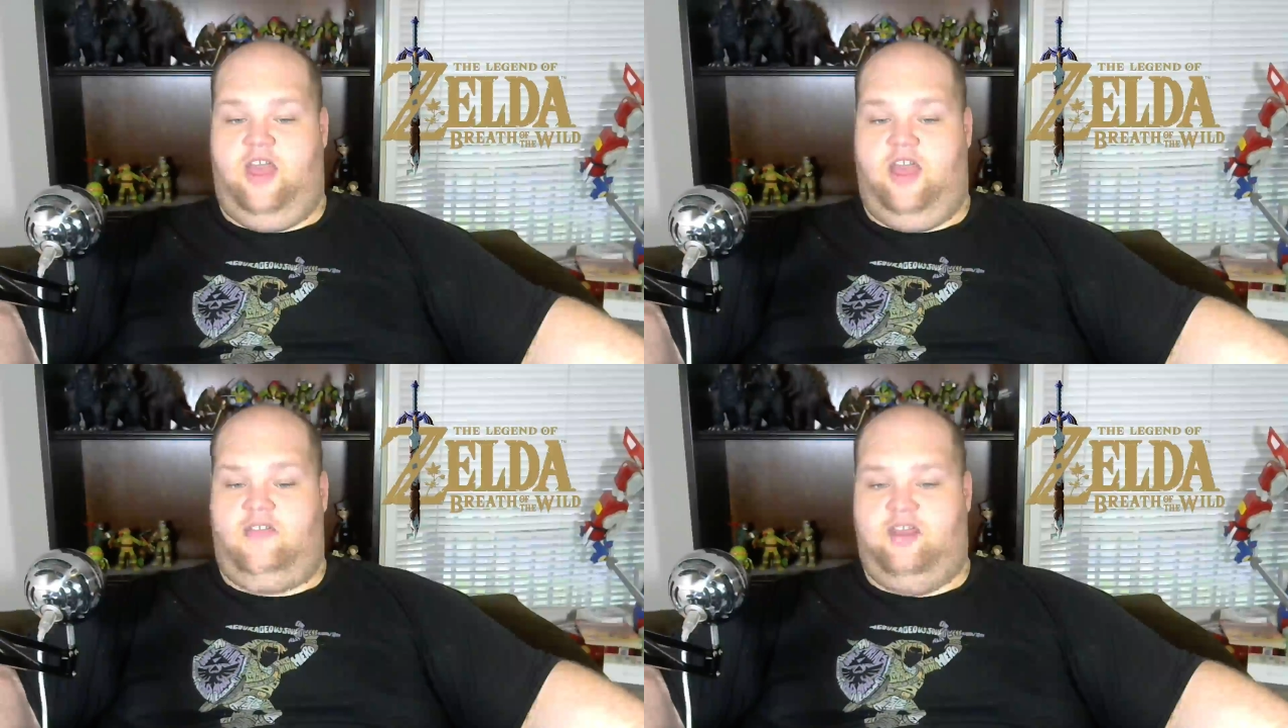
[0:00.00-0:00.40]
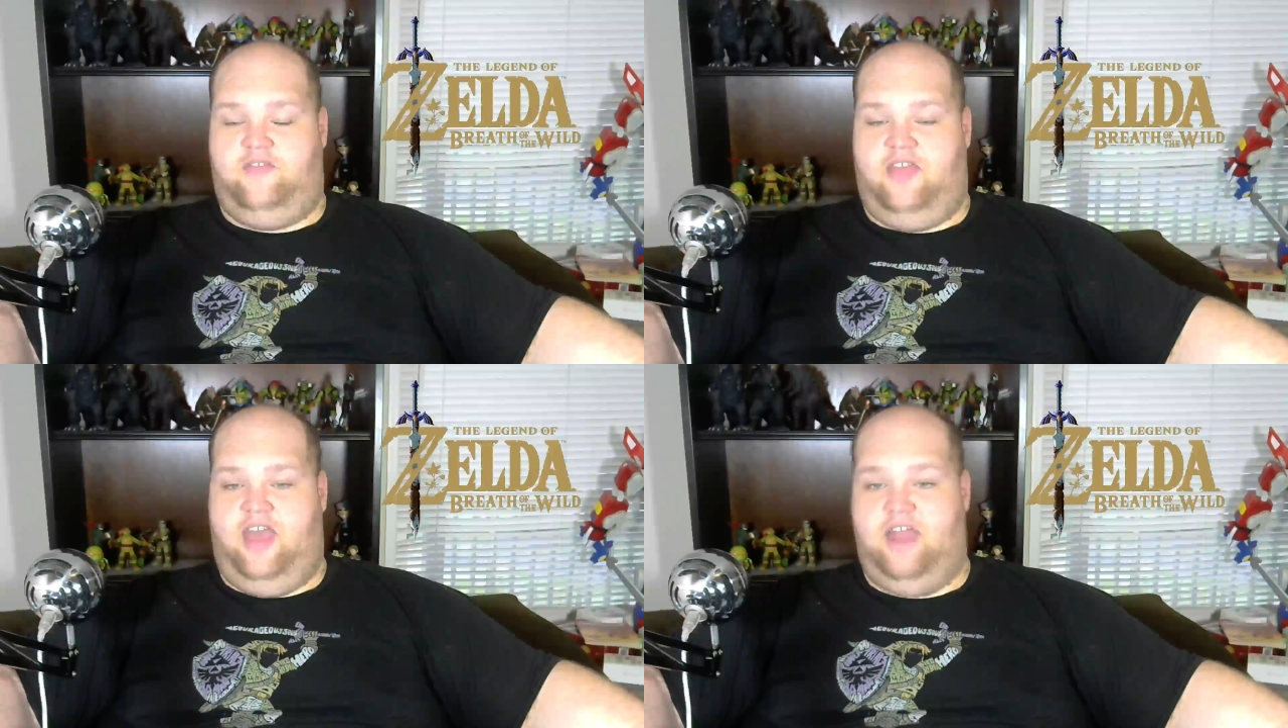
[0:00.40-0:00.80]
enough of
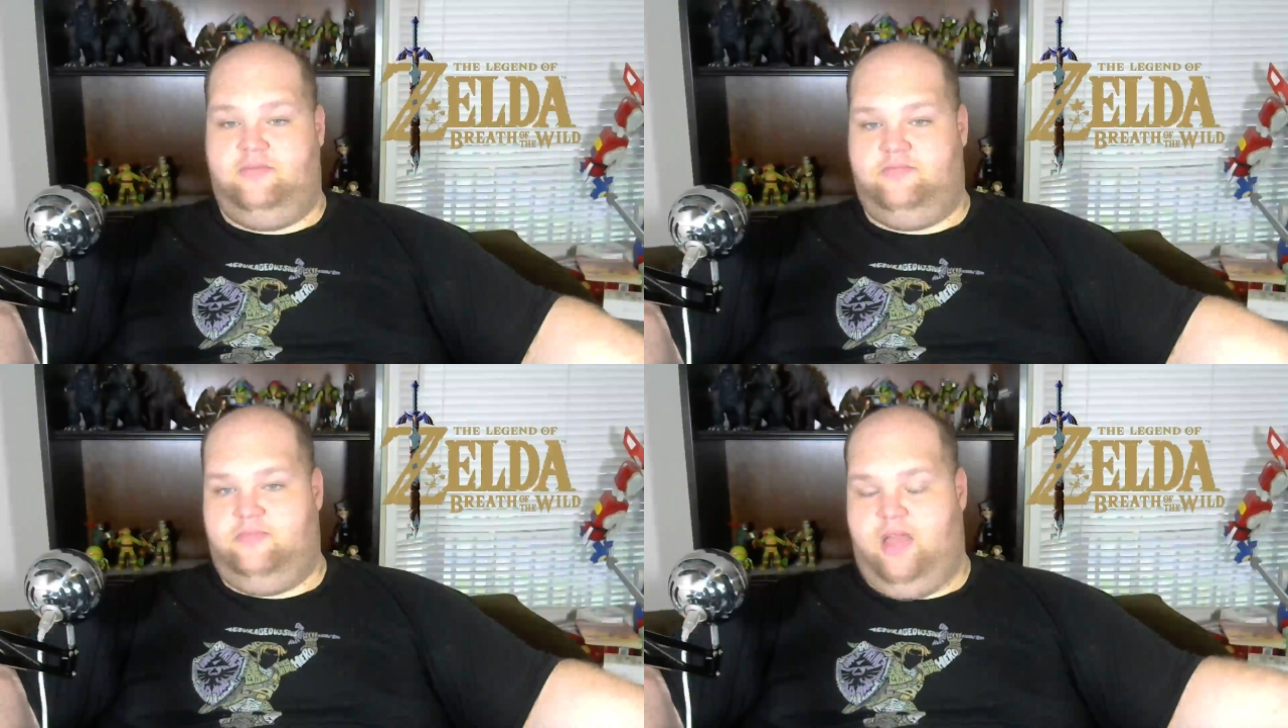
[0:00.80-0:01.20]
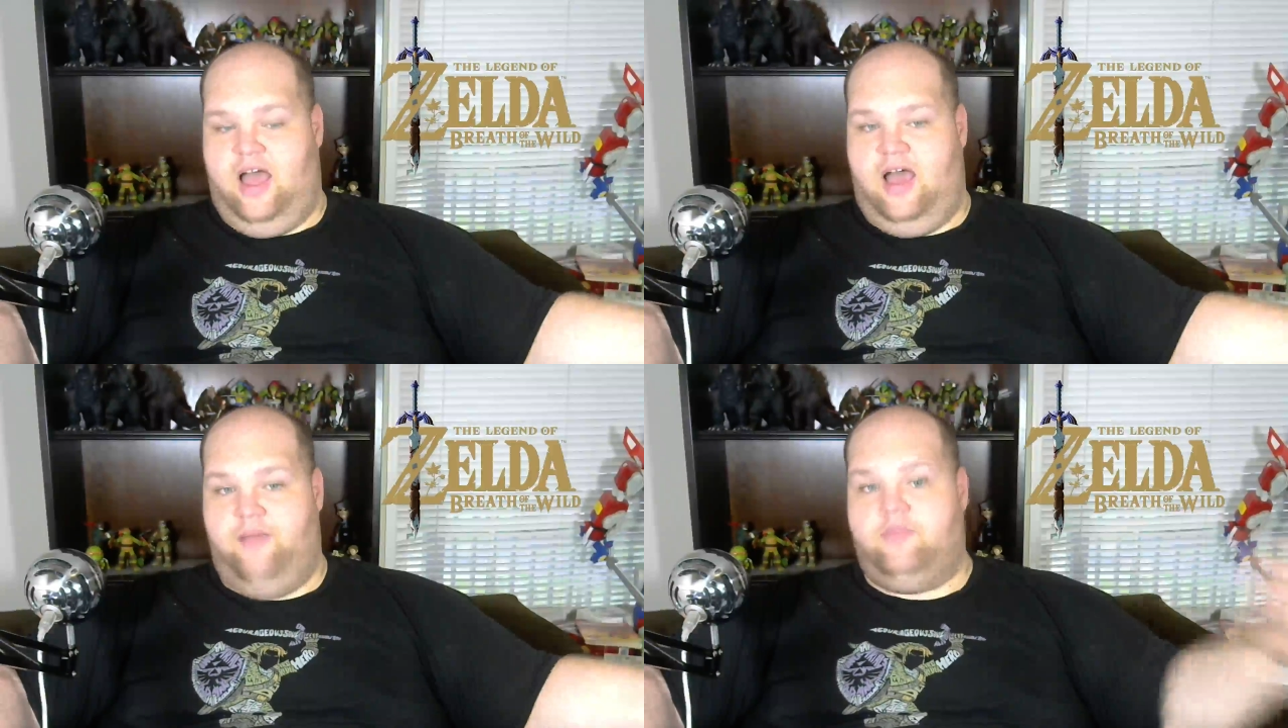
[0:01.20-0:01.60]
that.
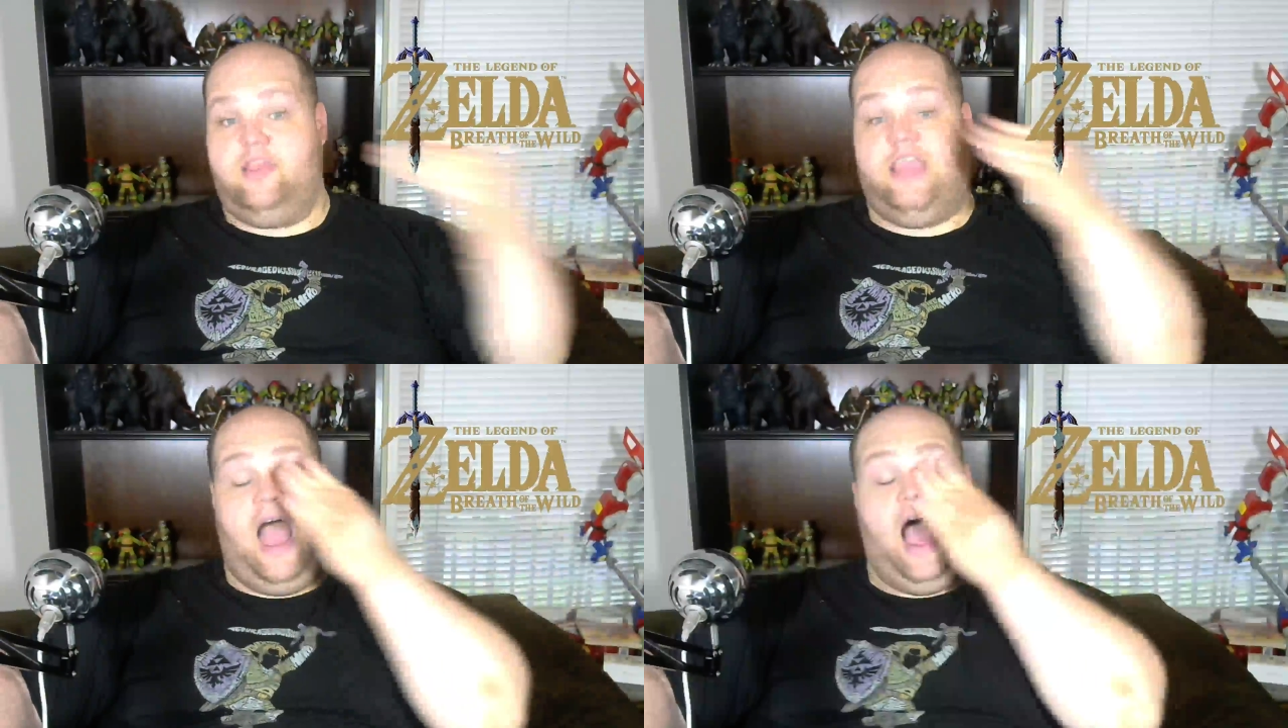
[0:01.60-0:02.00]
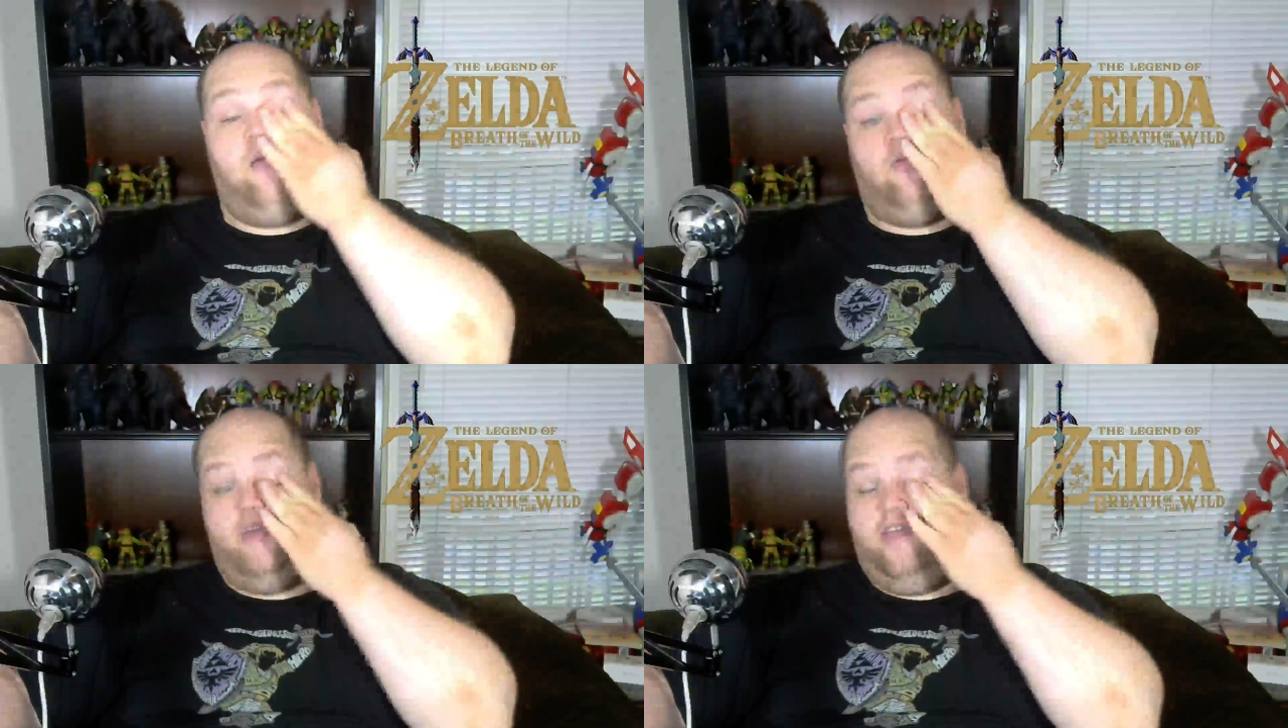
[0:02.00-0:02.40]
Yeah, I'm
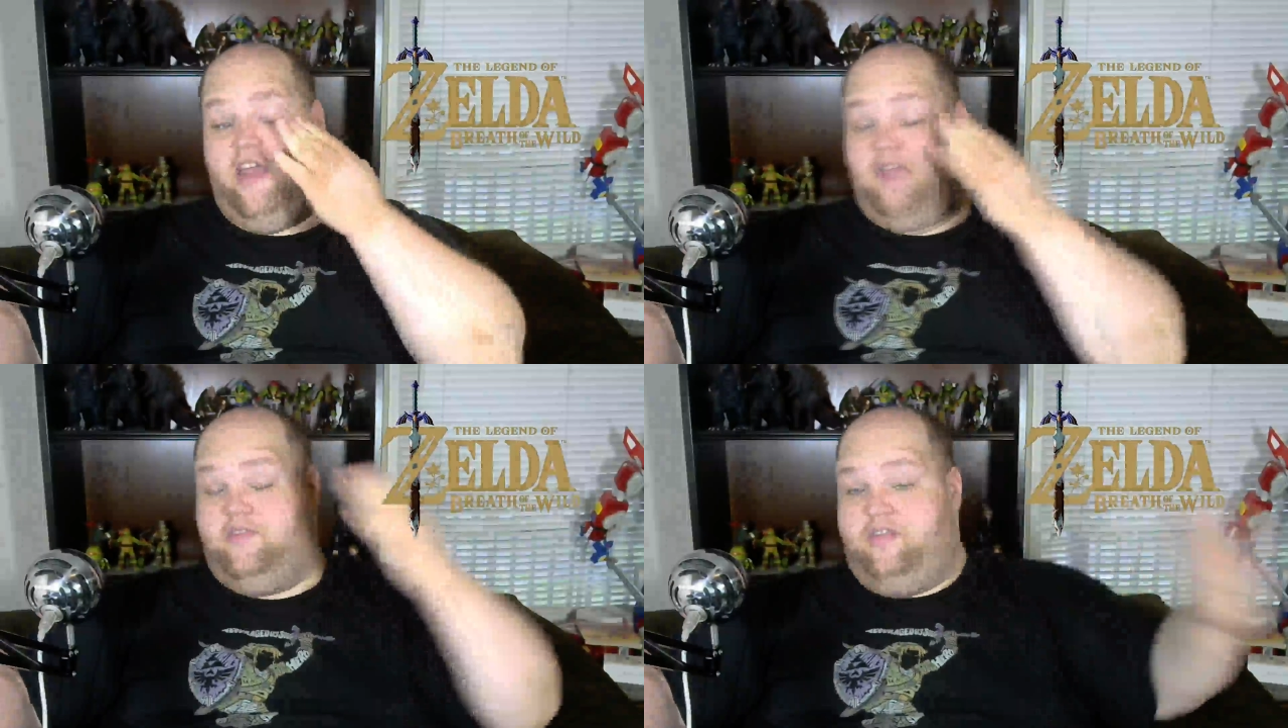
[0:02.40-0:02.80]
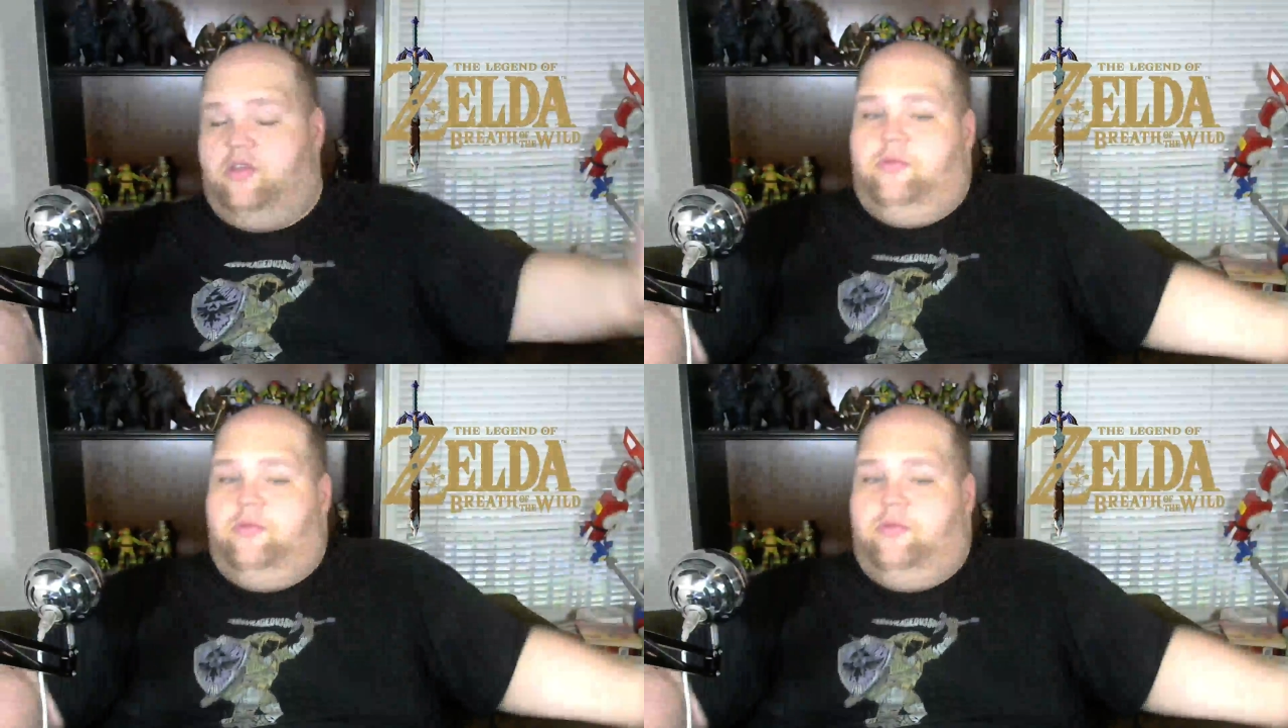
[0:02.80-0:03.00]
really excited for Zelda Breath of